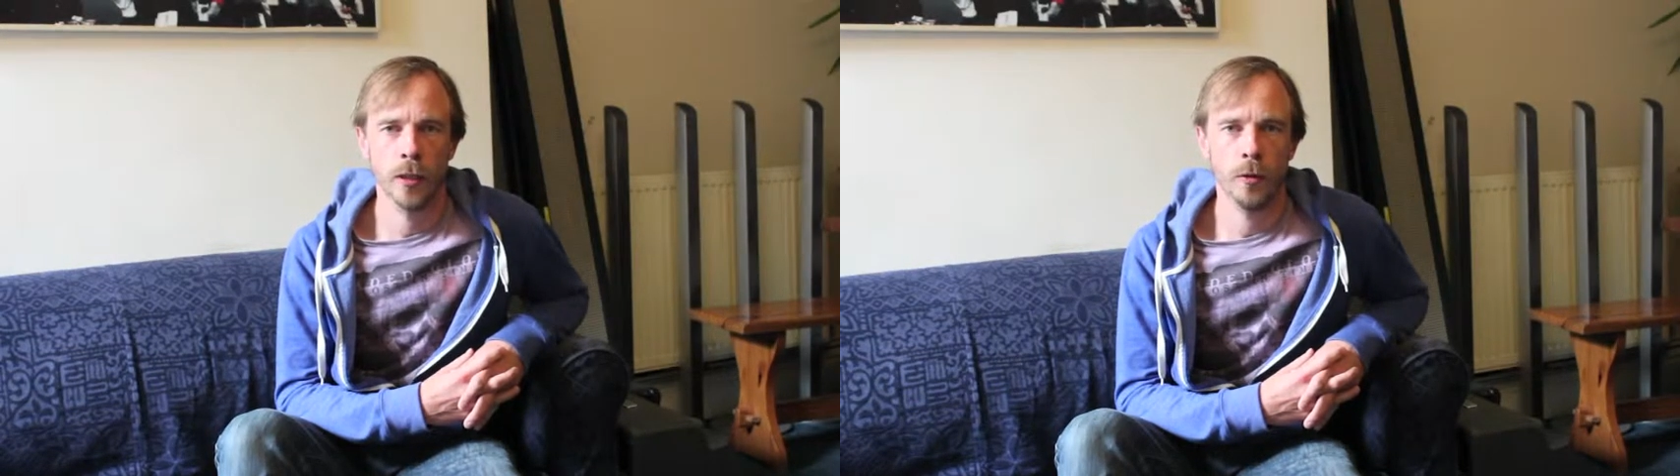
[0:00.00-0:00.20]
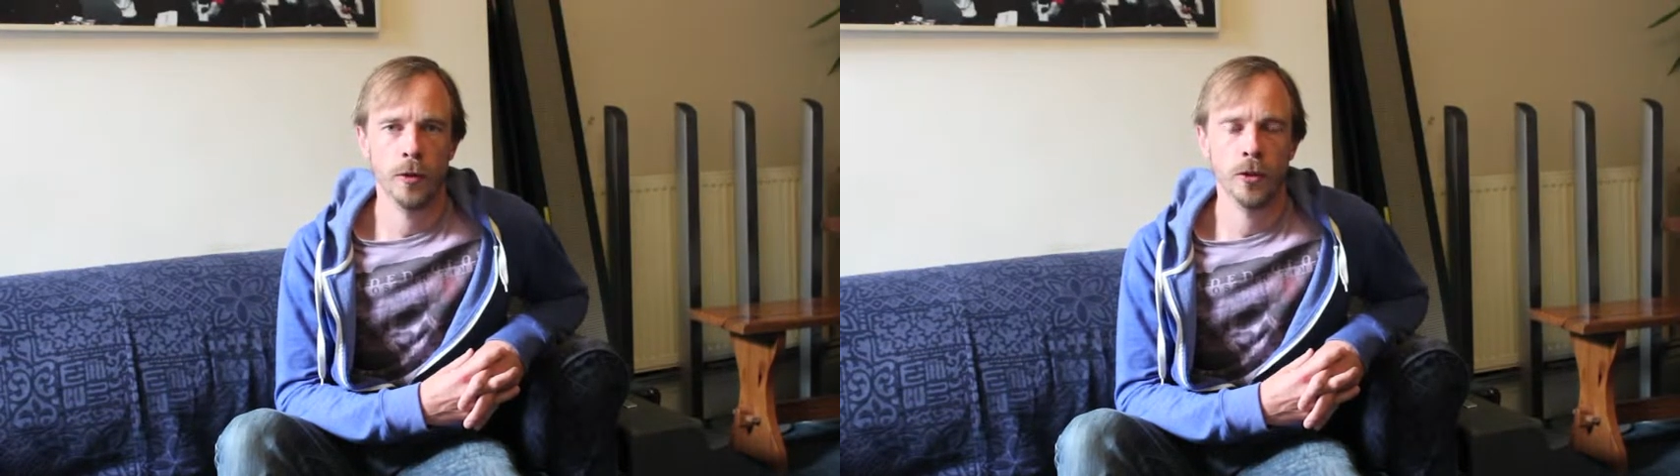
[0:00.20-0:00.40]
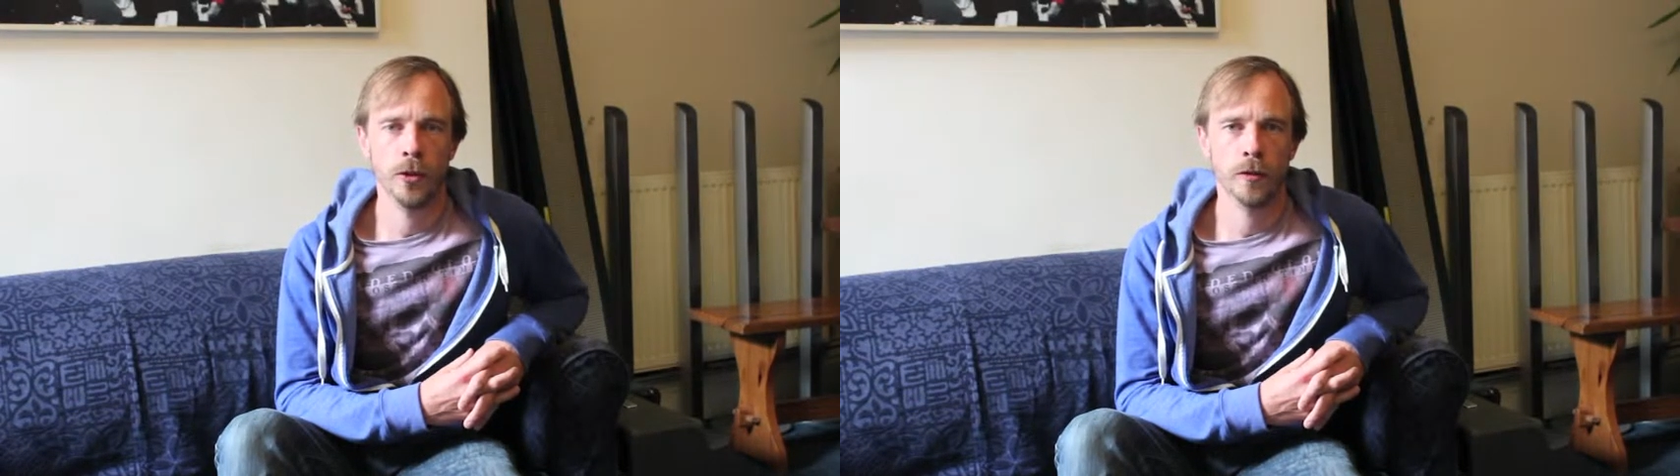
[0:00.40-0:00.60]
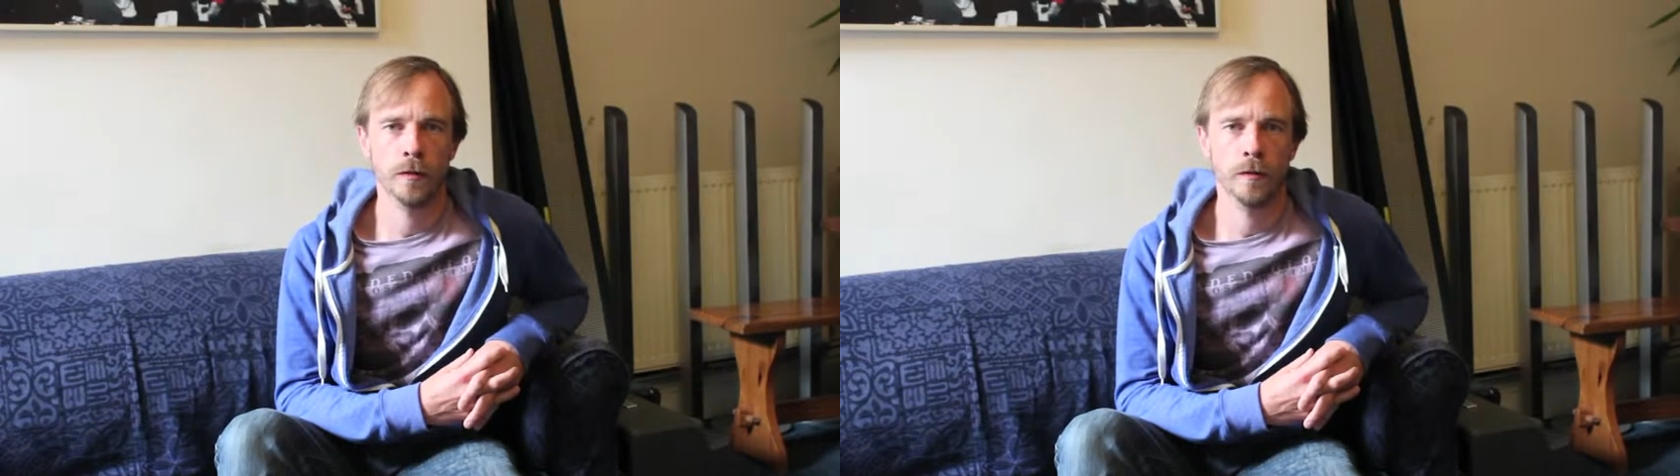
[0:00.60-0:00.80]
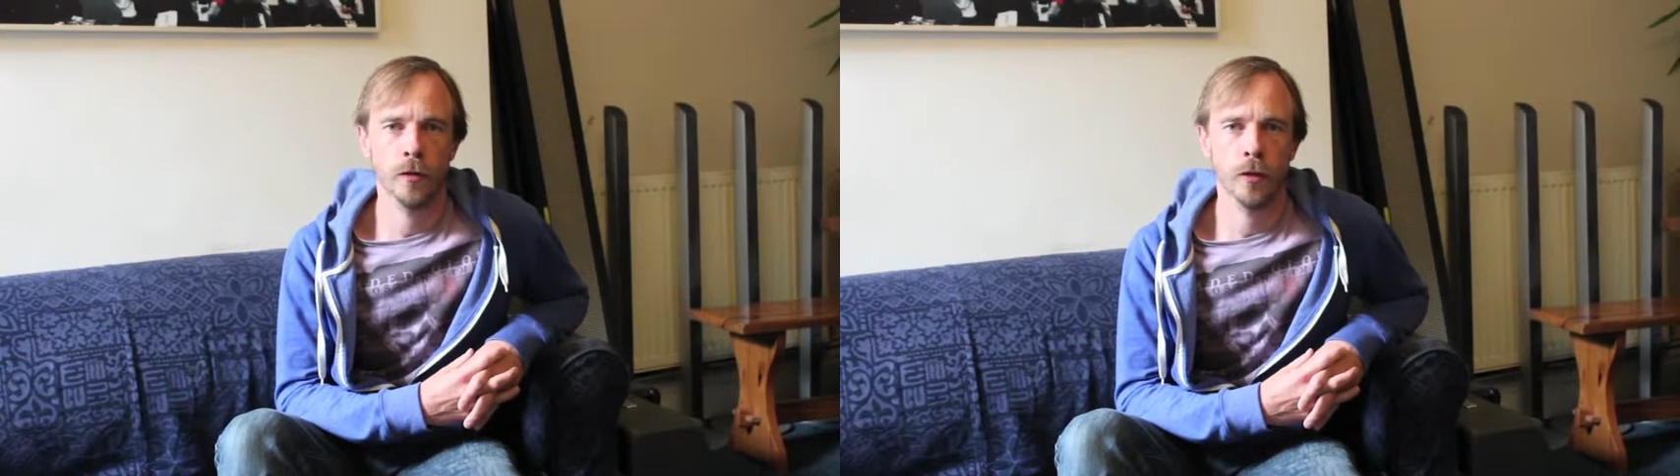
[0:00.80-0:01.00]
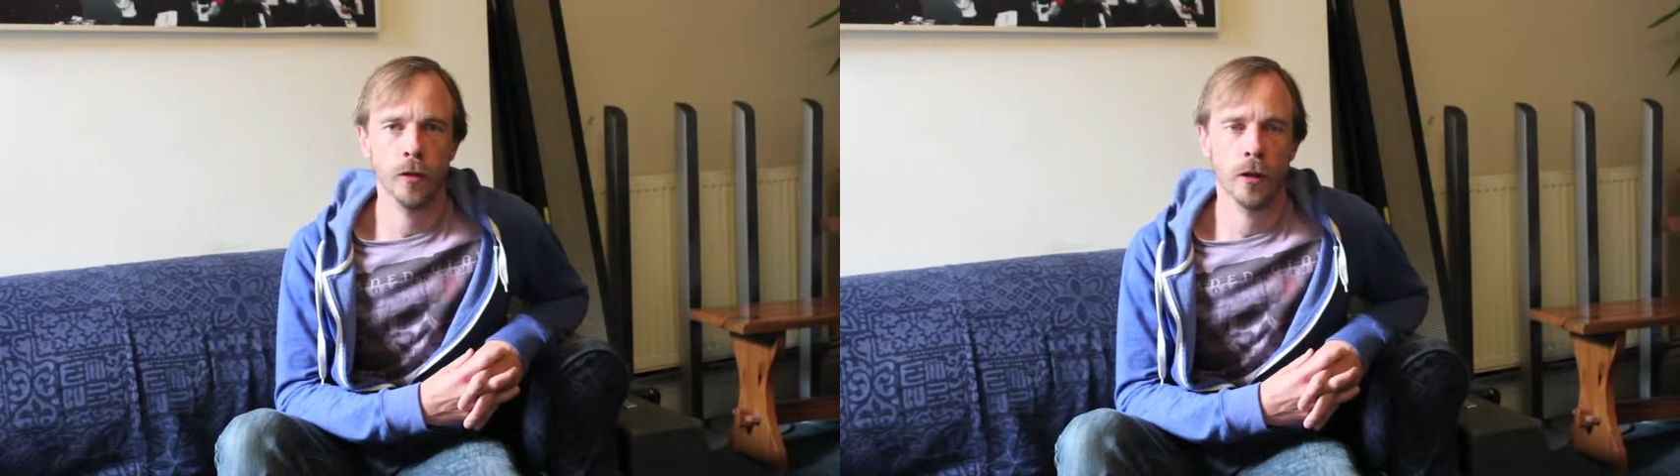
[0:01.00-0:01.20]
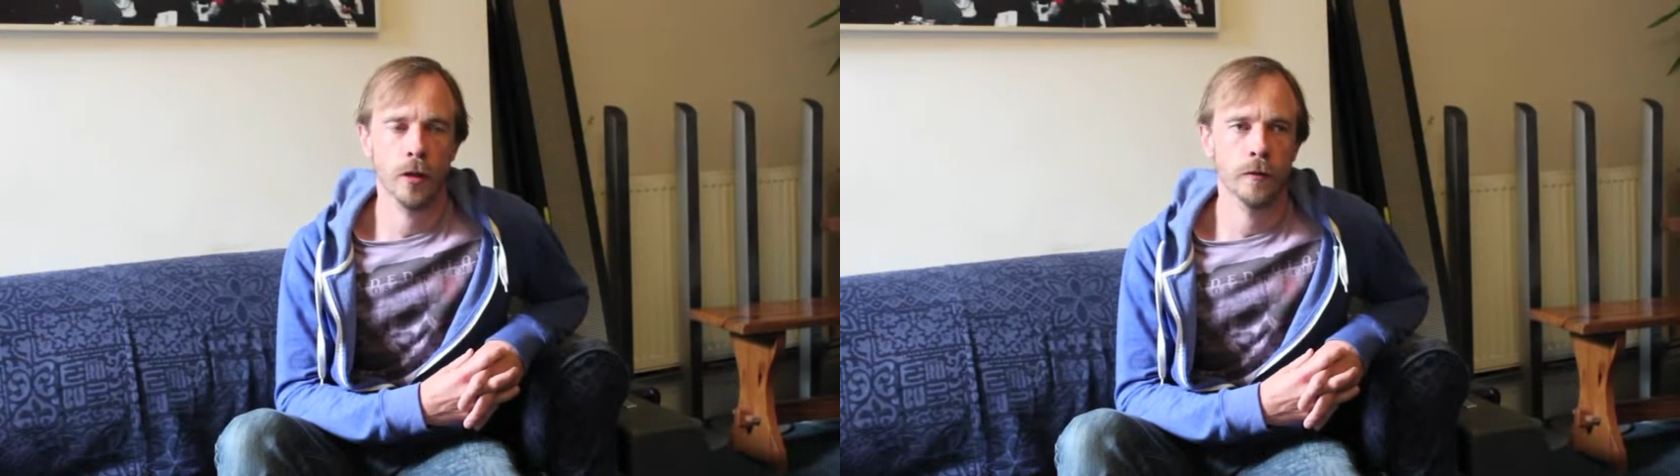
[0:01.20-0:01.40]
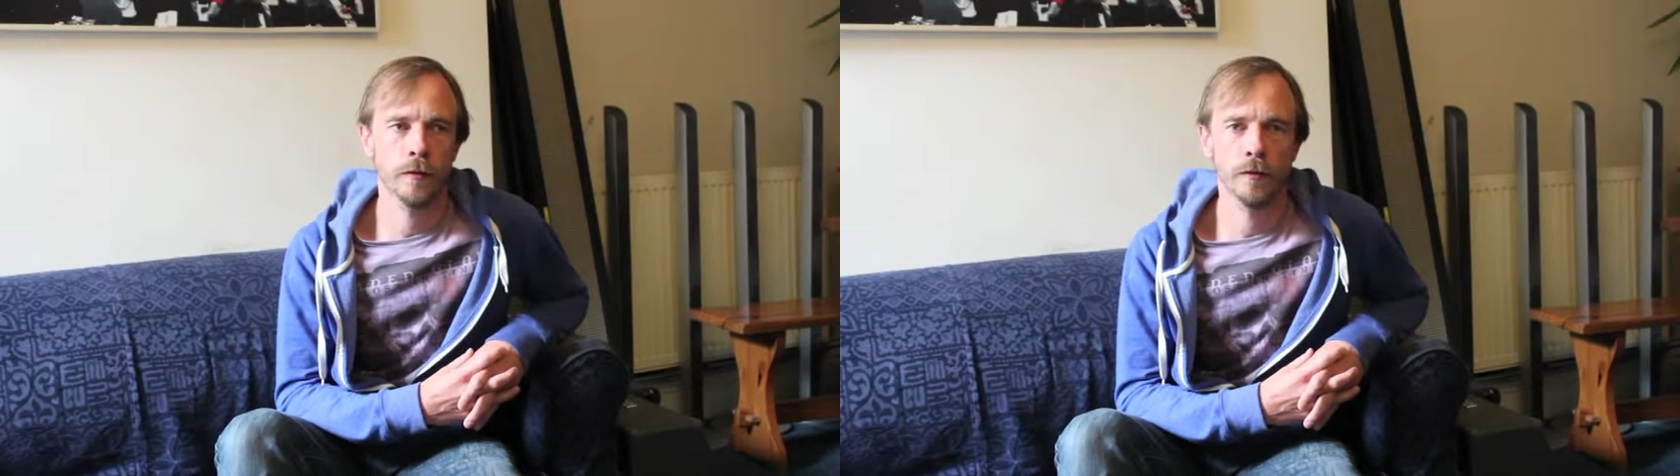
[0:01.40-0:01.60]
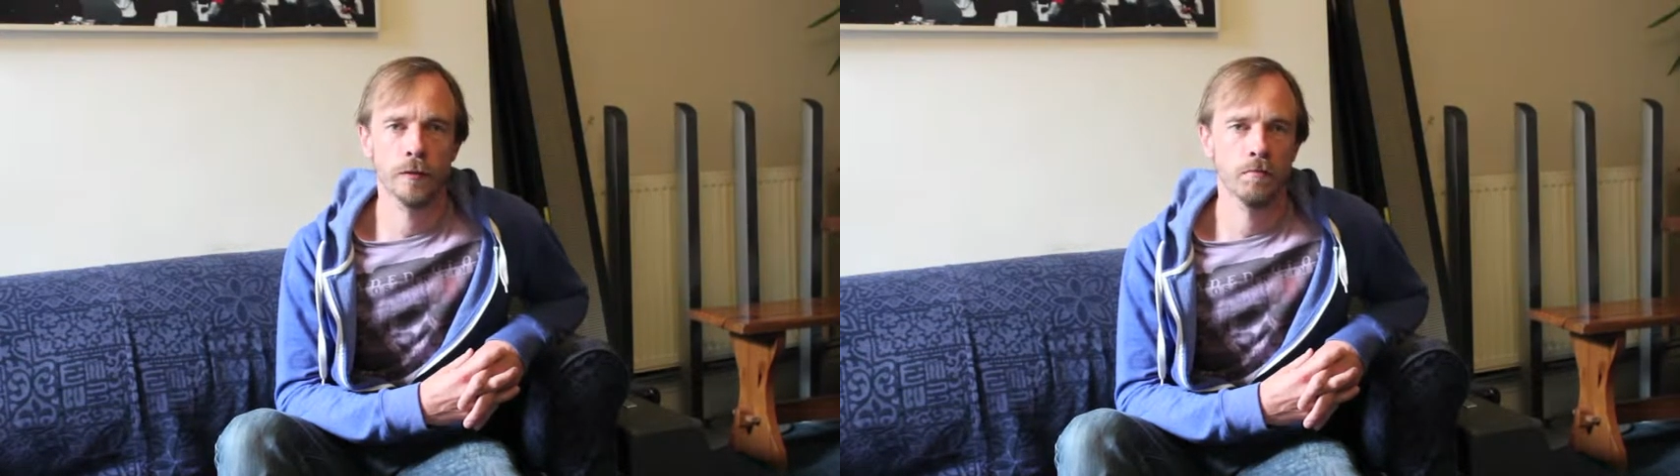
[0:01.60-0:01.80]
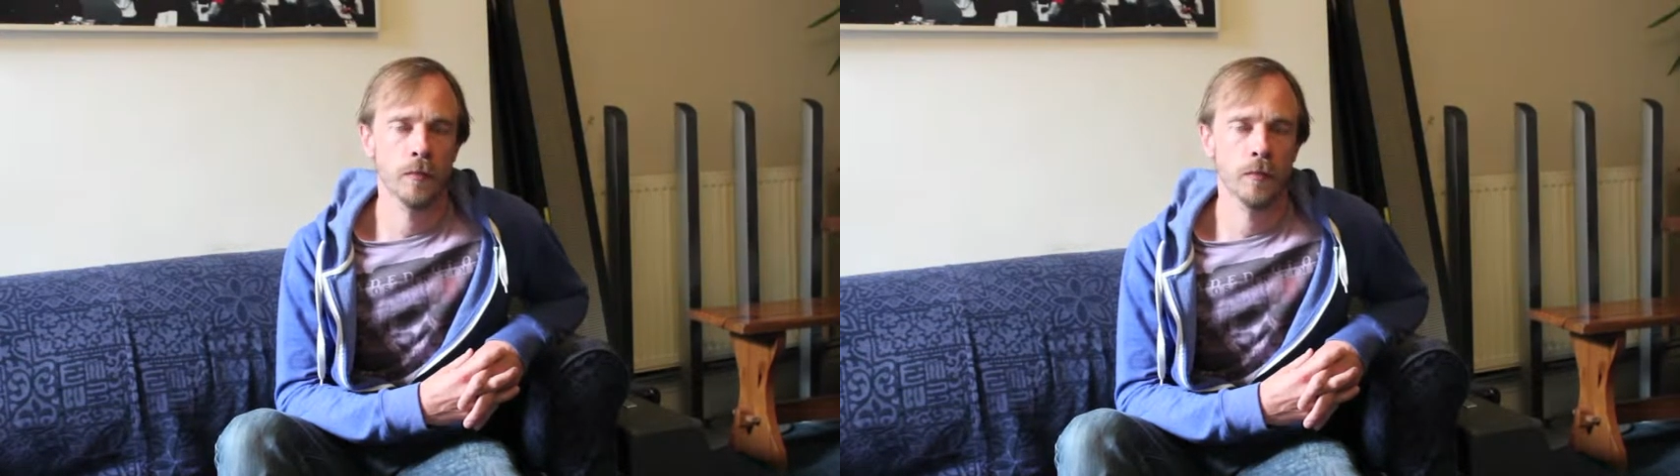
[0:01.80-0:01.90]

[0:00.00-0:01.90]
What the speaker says: which is full of